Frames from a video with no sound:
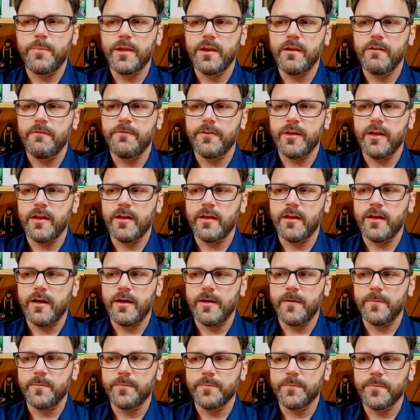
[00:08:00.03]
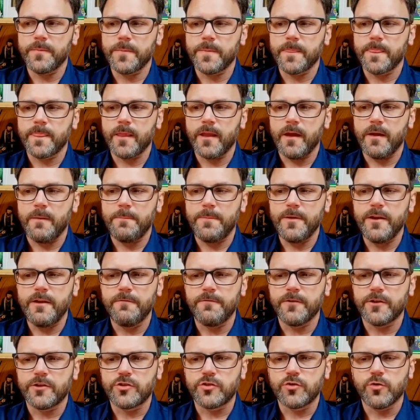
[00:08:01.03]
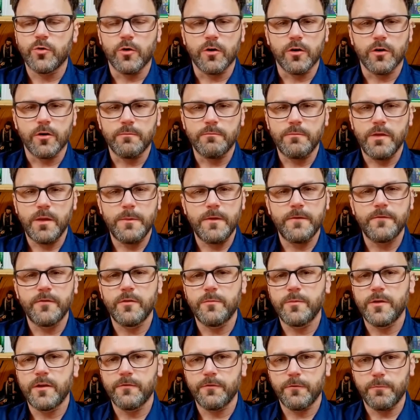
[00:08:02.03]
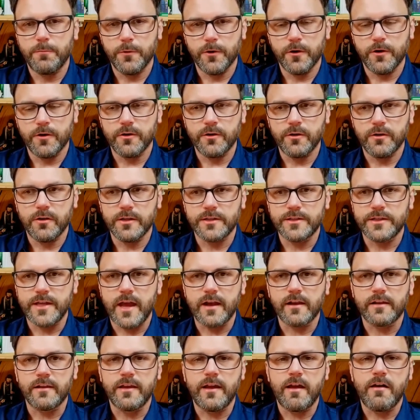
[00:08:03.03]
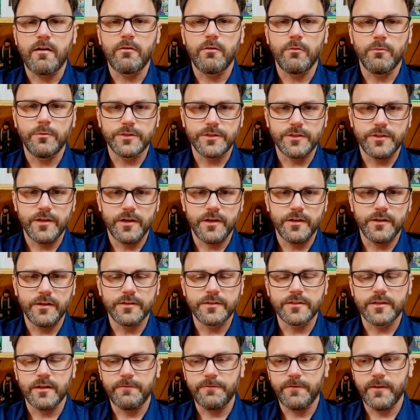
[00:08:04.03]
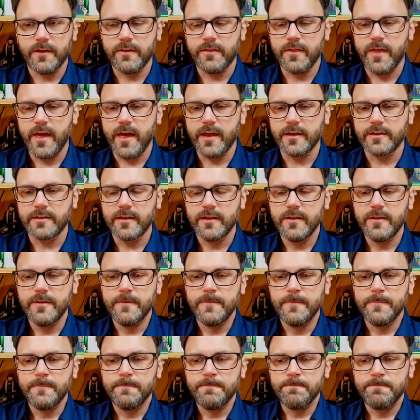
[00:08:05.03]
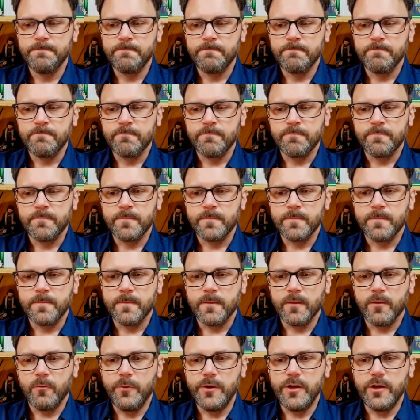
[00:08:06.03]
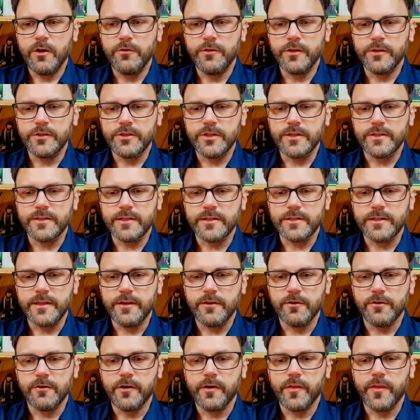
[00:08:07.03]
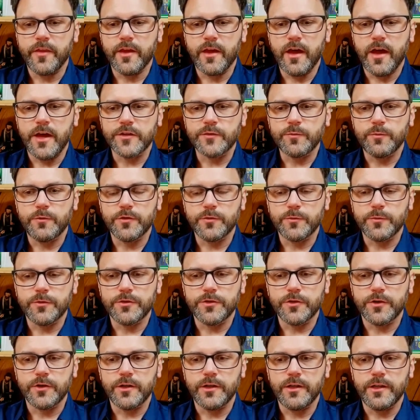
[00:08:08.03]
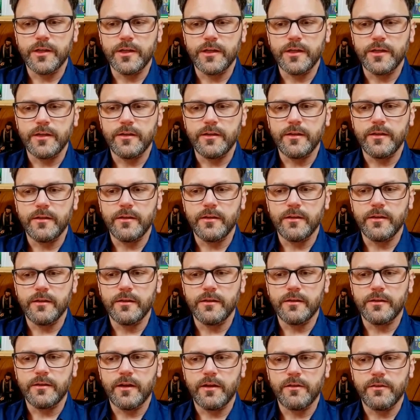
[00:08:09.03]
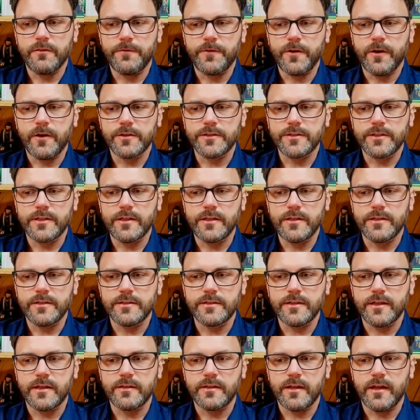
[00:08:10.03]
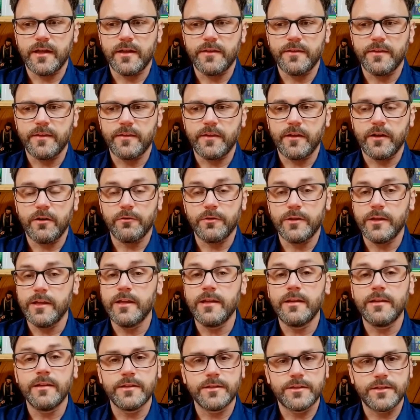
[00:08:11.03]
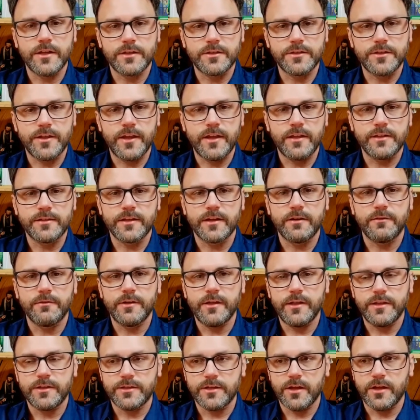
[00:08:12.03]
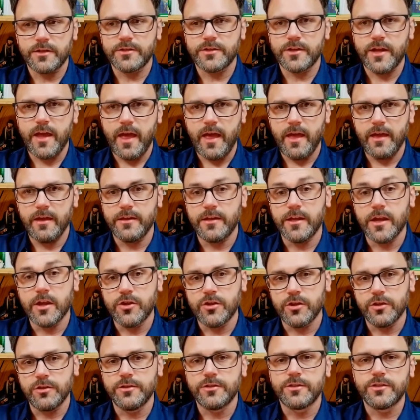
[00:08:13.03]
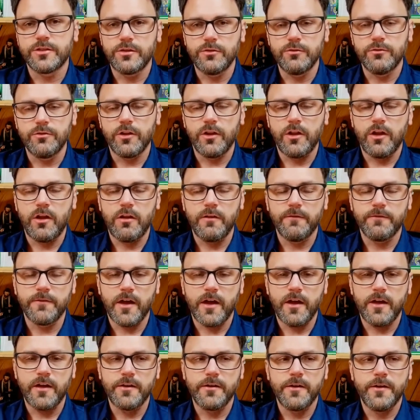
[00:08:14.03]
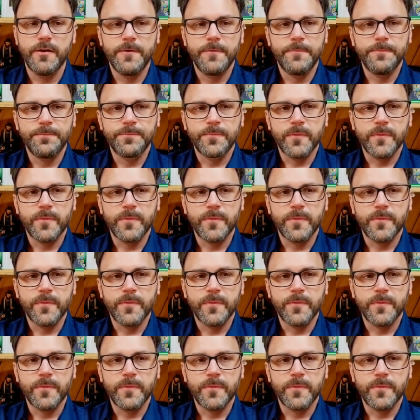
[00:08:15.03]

bit of a chore, maybe even a bit of a burden, exactly how it was done and stuff like that. We know that Jesus later on in the Gospels will certainly tell the Pharisees that they don't need such things. They don't need such additions to the law of God.